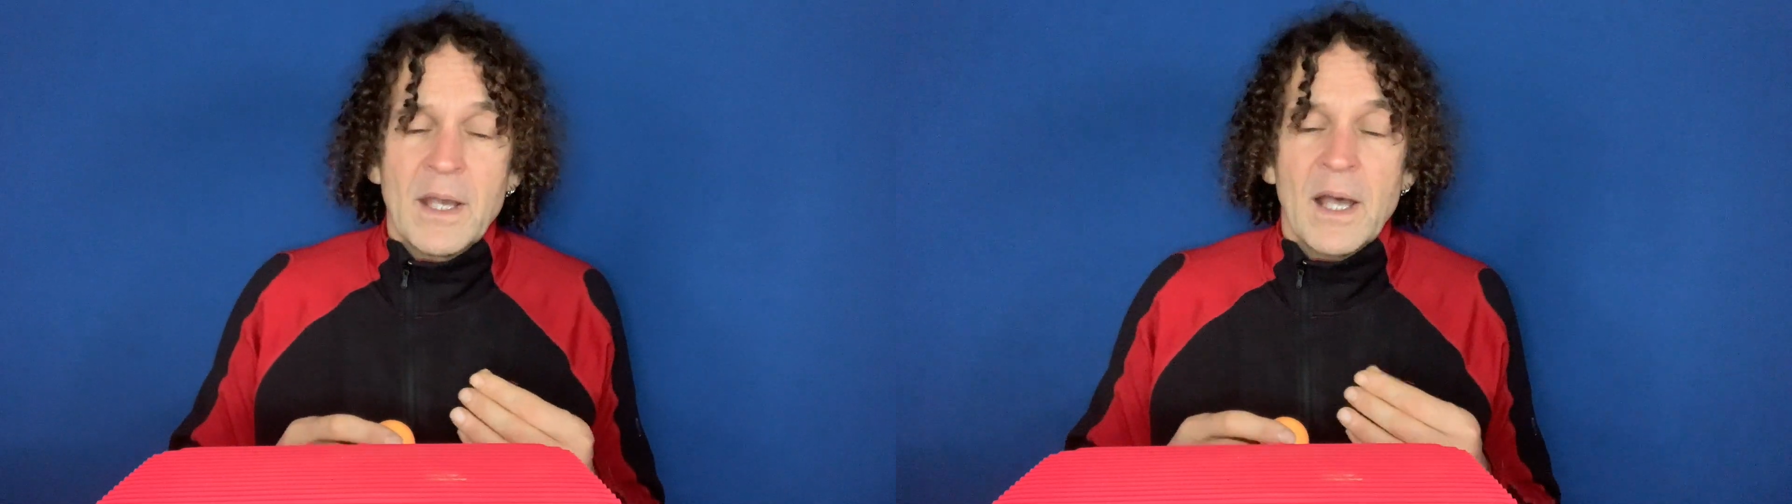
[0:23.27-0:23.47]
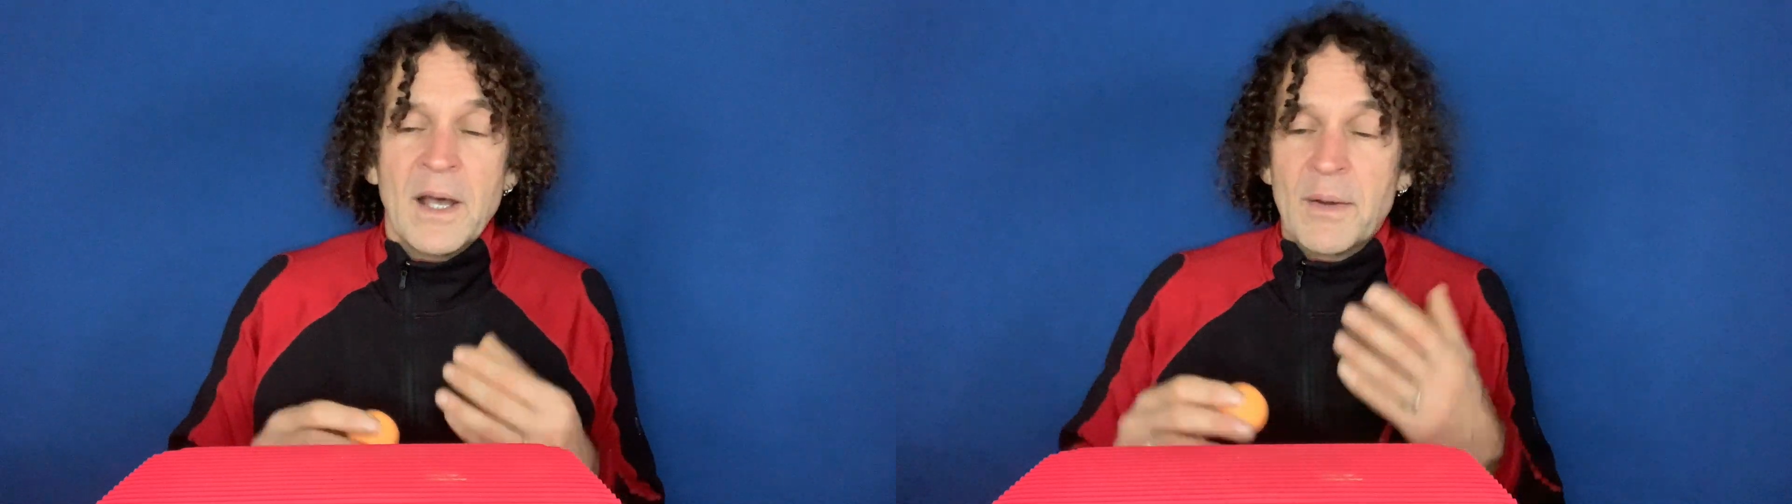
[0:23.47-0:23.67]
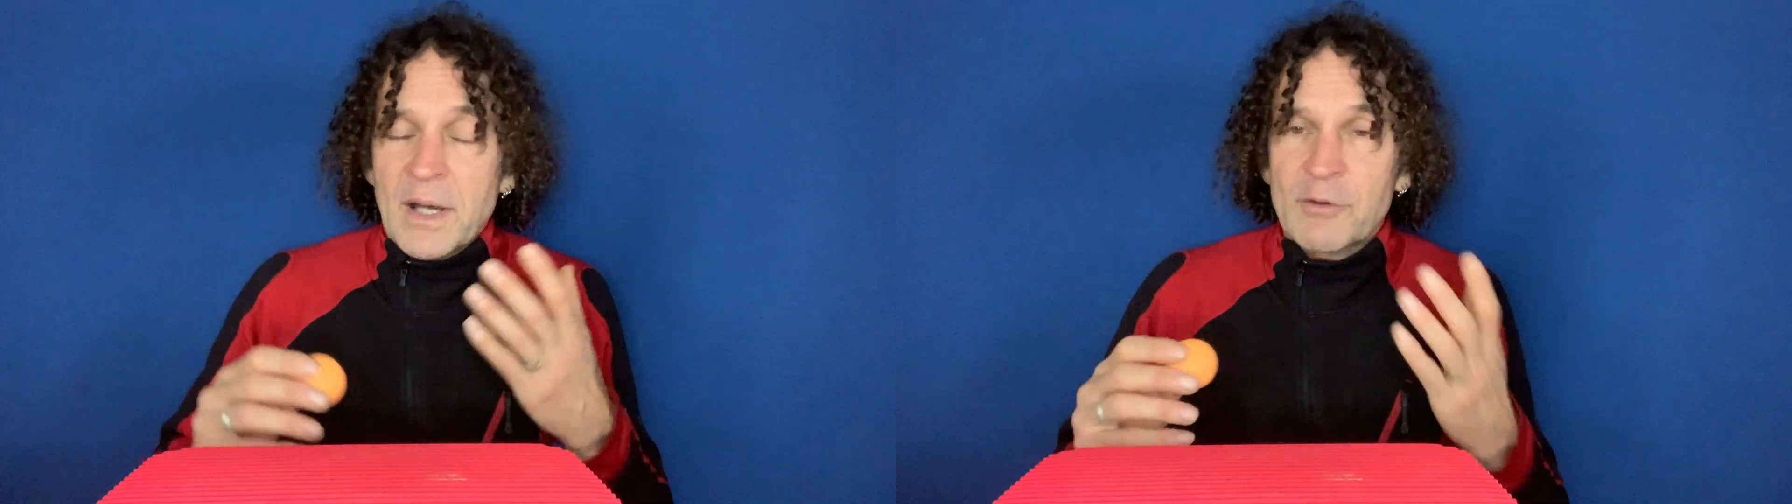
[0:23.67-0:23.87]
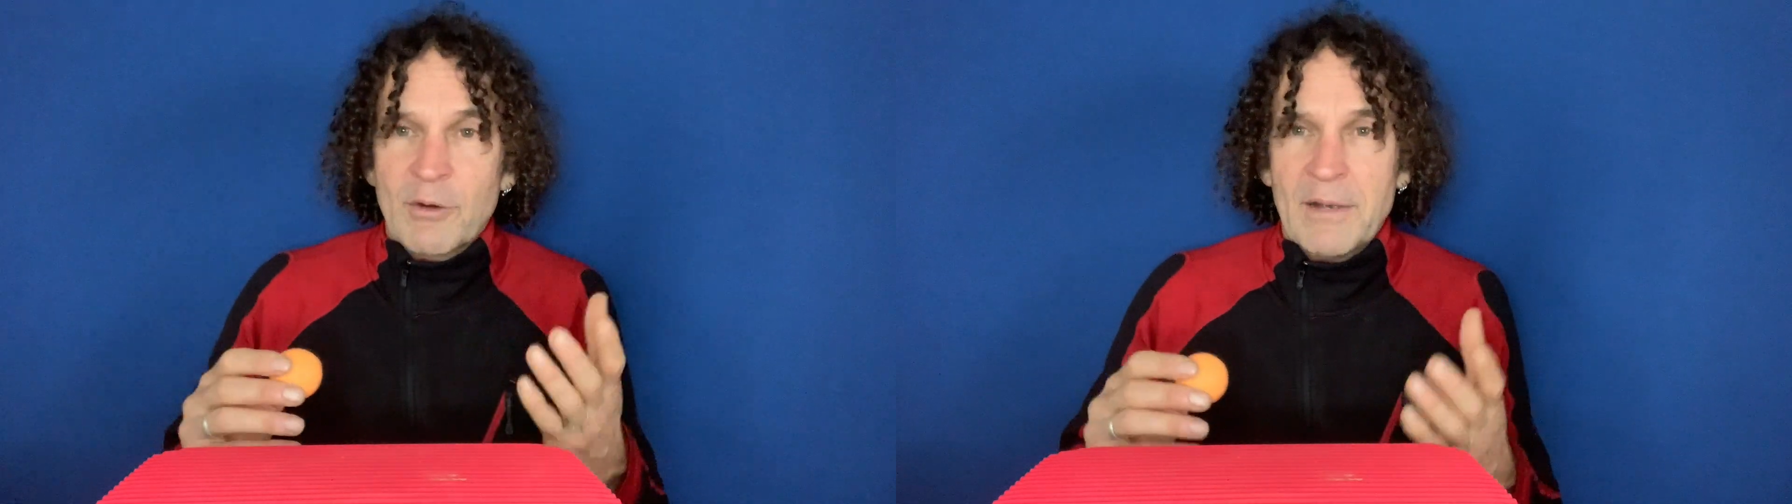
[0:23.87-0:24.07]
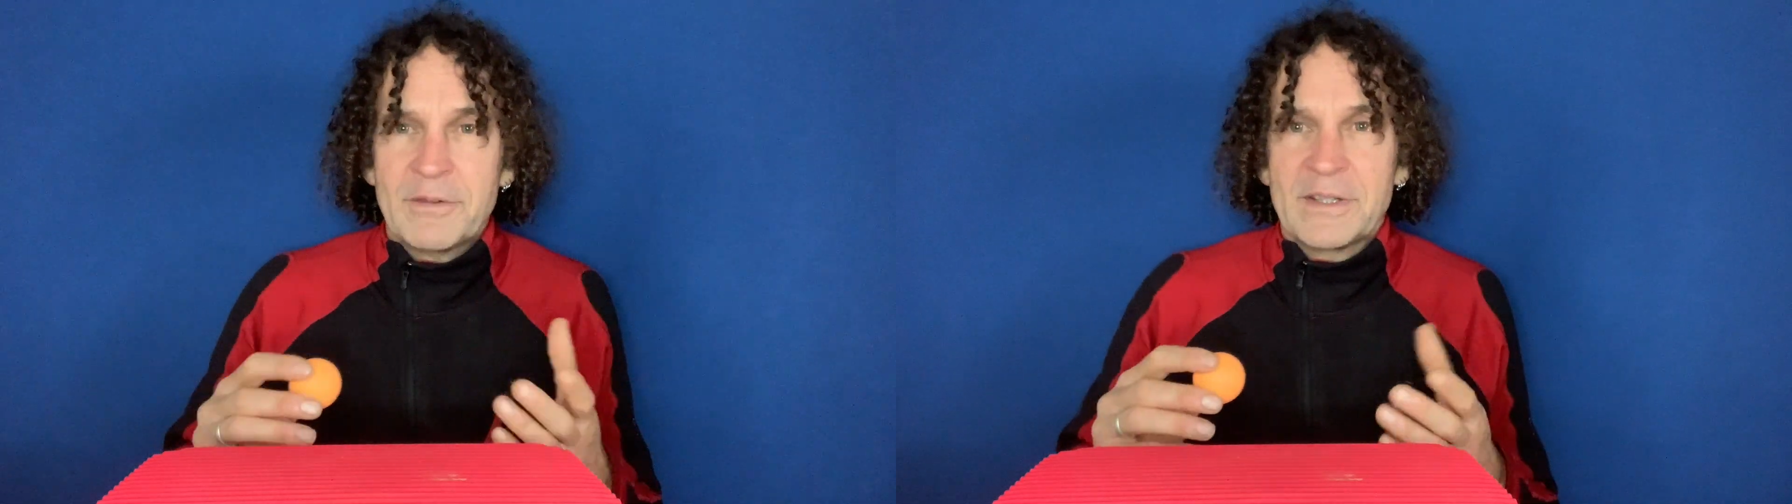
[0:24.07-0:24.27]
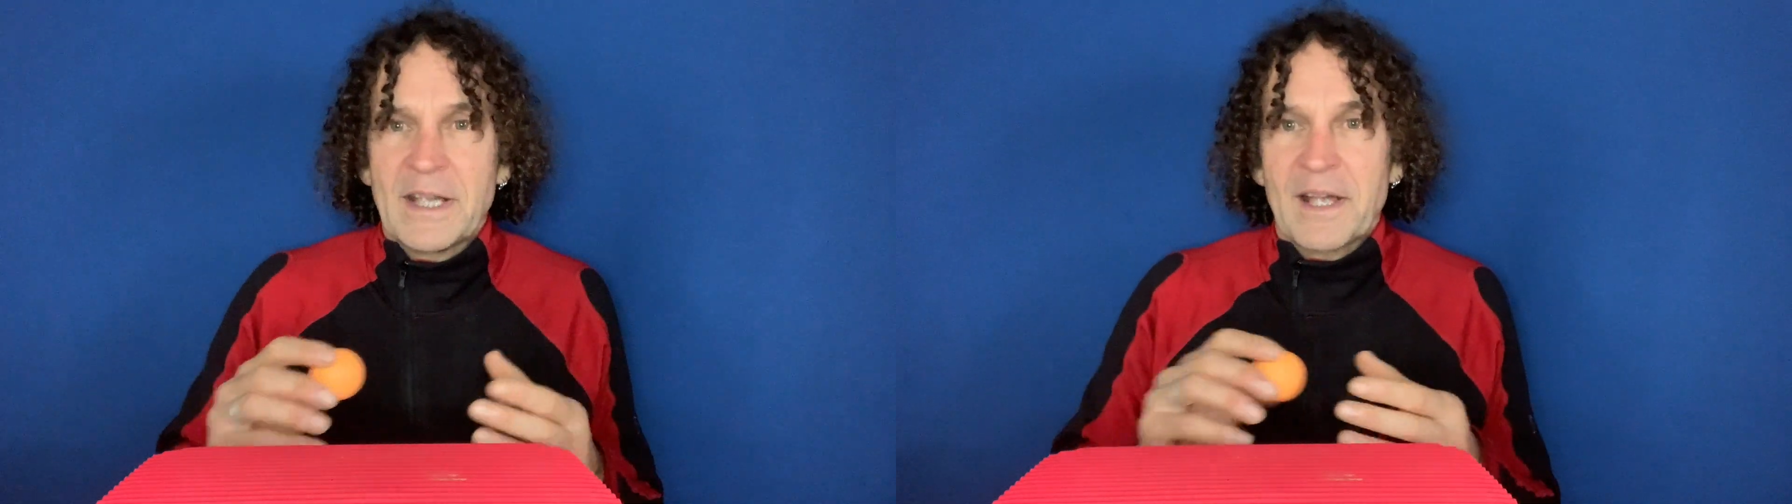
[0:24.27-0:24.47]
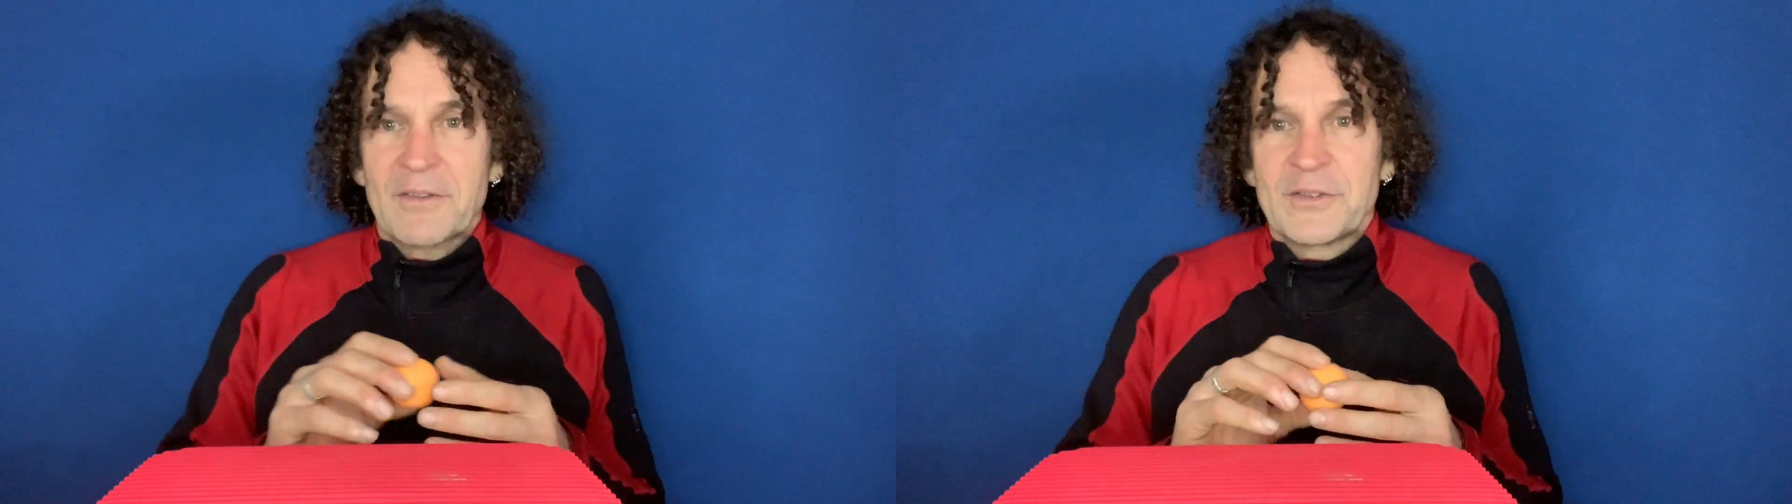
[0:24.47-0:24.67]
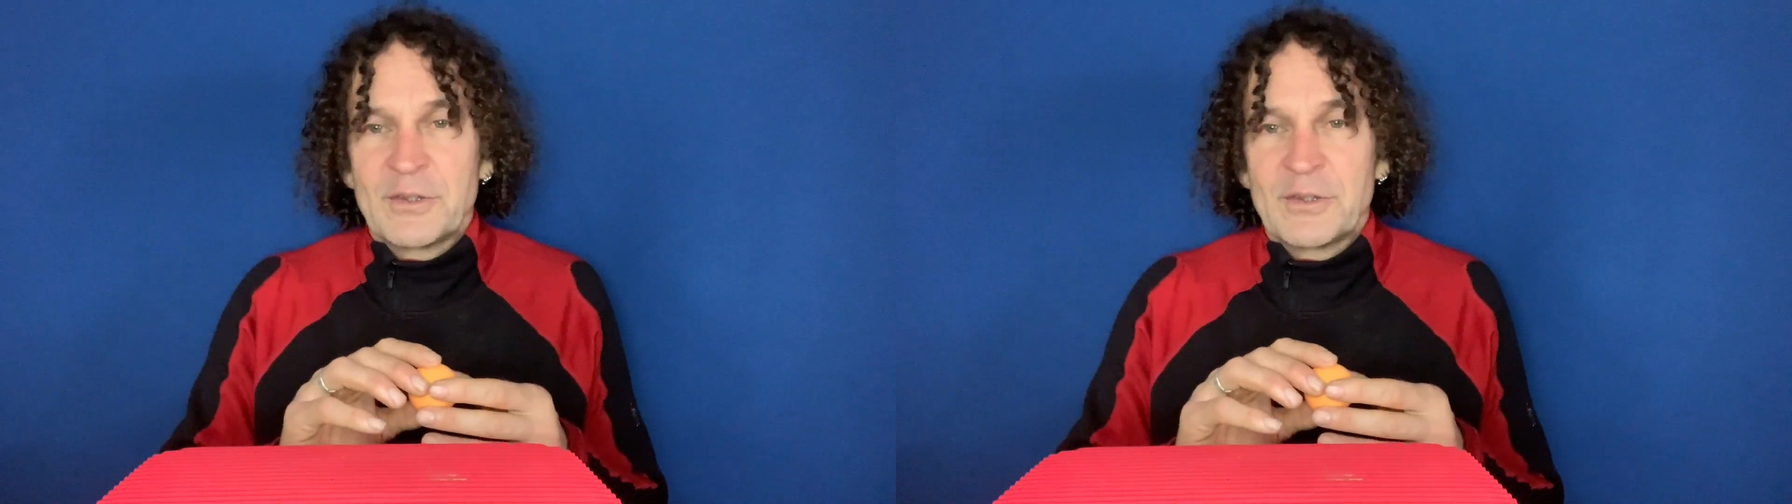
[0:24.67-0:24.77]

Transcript: And gravity acts in